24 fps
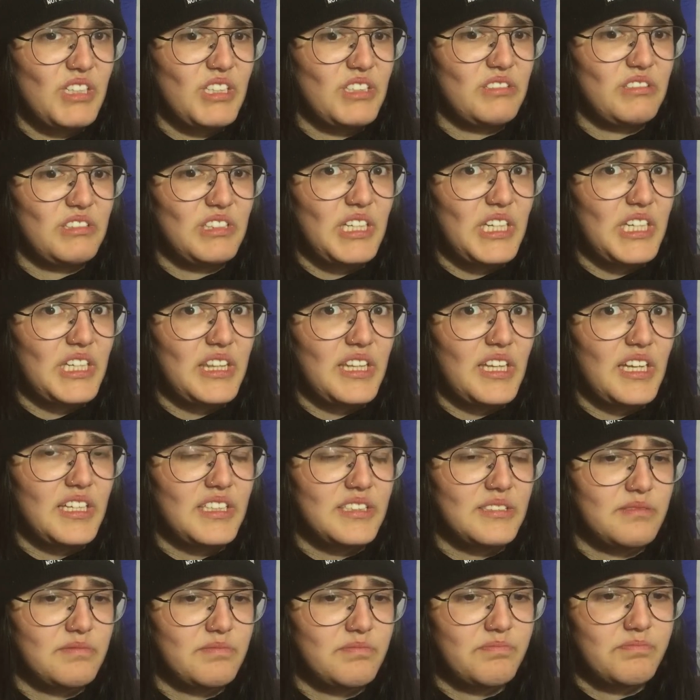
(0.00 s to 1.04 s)
I don't like
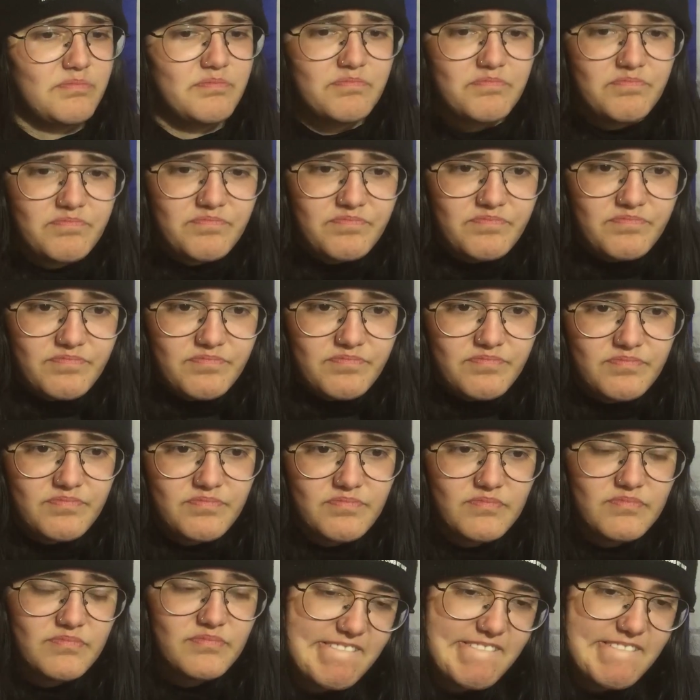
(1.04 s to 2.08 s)
that.
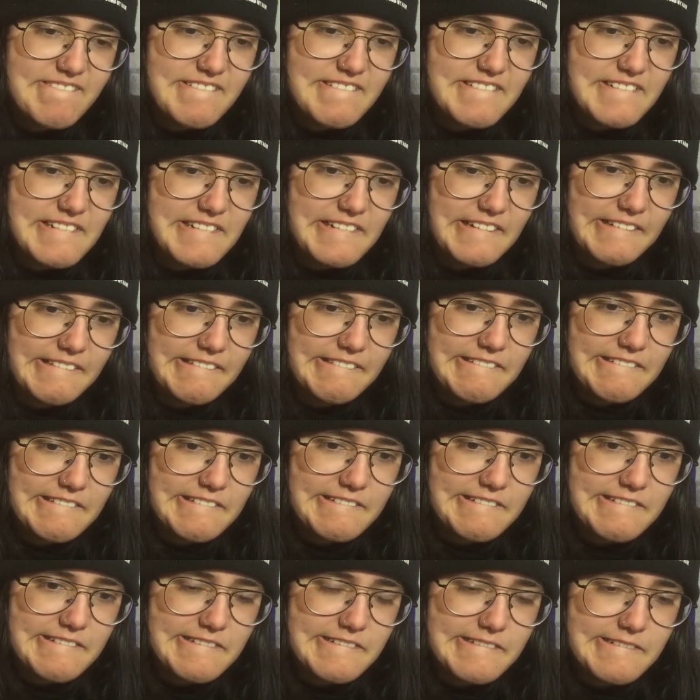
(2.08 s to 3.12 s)
The middle of the
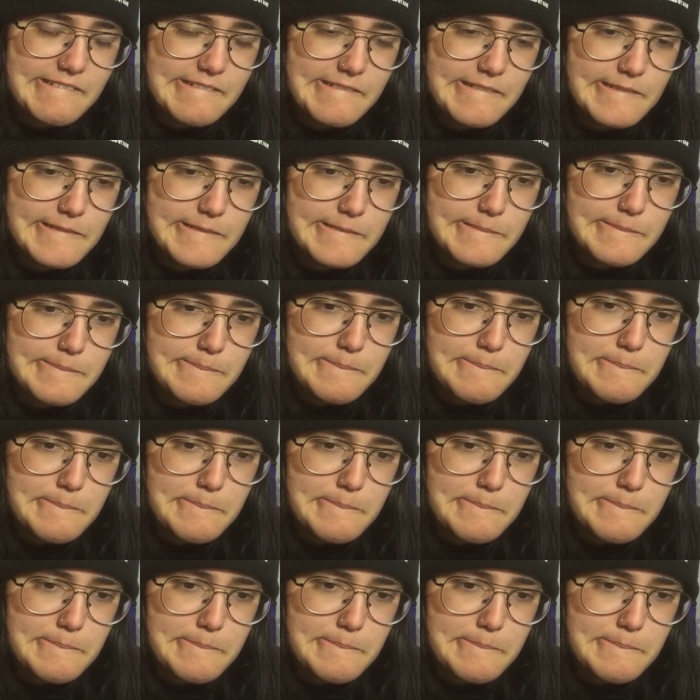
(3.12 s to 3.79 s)
seventeenth century.